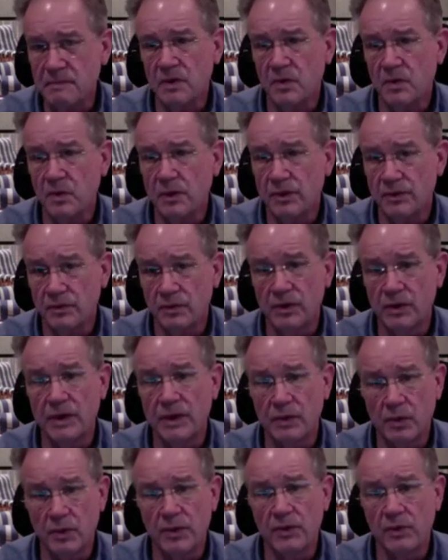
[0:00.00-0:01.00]
with
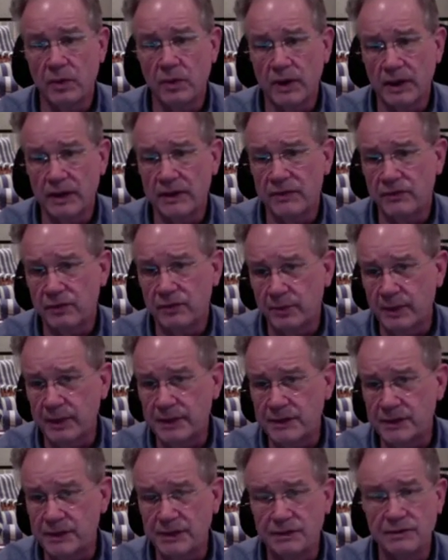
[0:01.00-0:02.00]
really worthwhile
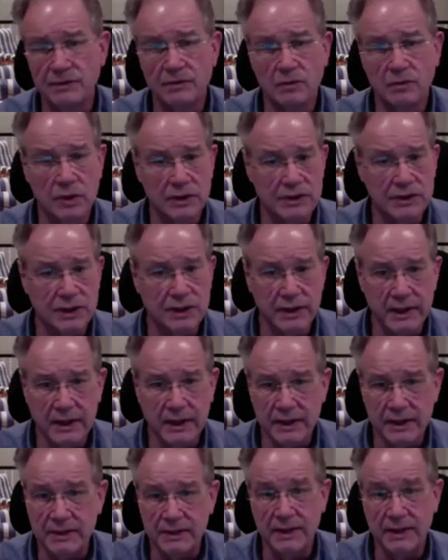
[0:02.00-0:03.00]
information, rich in
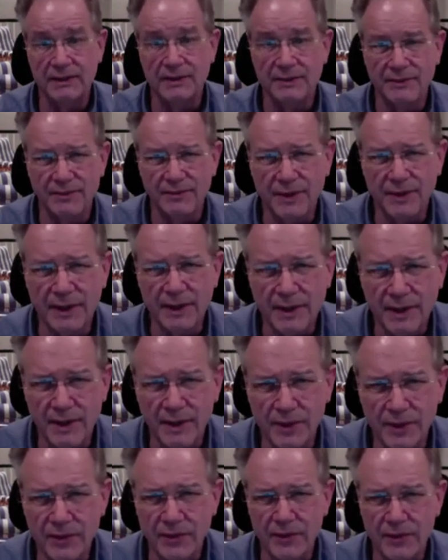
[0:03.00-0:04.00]
content,
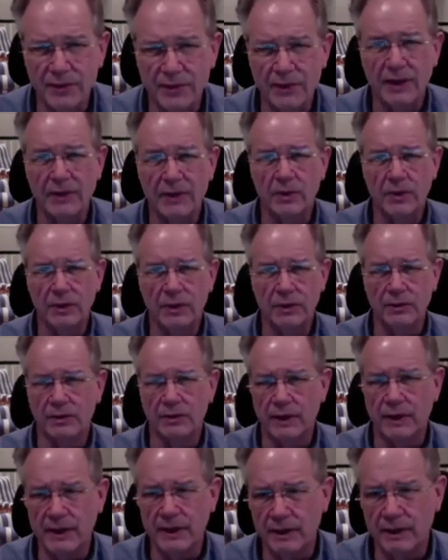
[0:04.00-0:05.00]
videos like we're doing
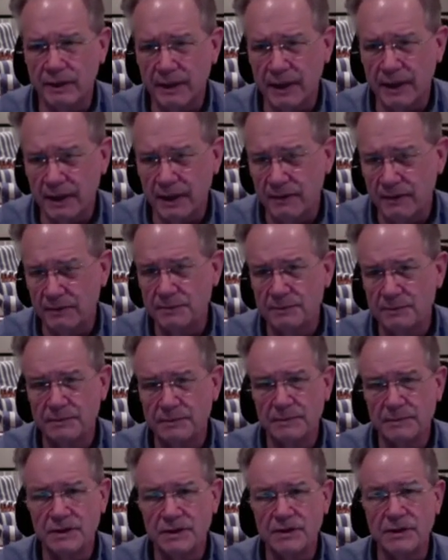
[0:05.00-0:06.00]
right here now.
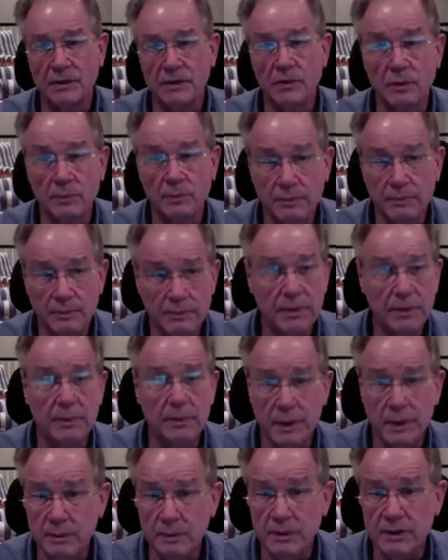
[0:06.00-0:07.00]
This thing will be
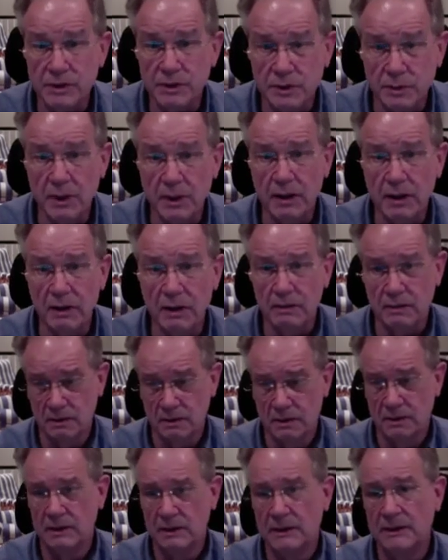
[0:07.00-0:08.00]
published tomorrow.
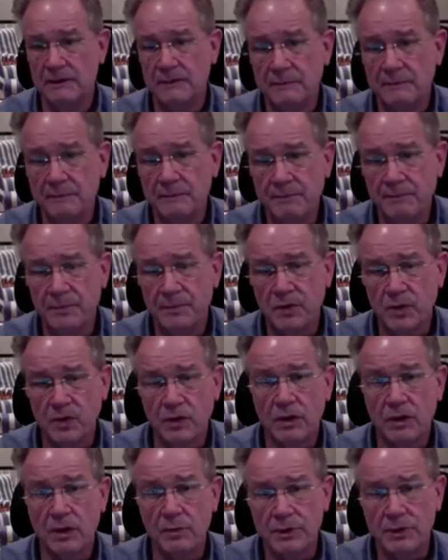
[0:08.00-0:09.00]
So
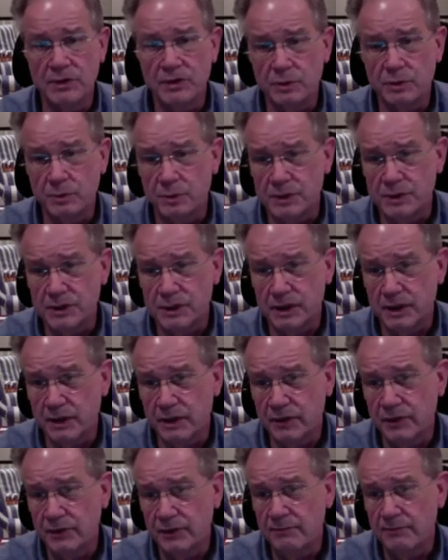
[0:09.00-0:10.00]
you'll all be
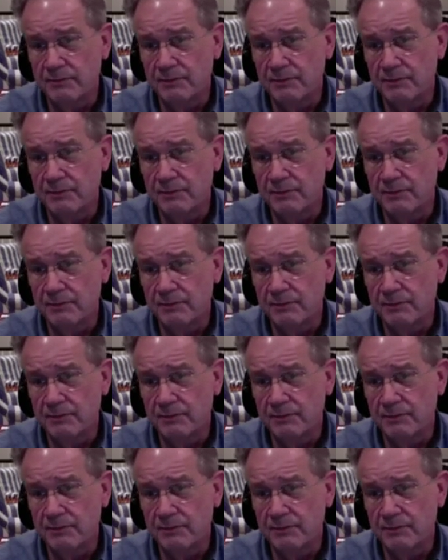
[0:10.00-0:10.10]
superstars.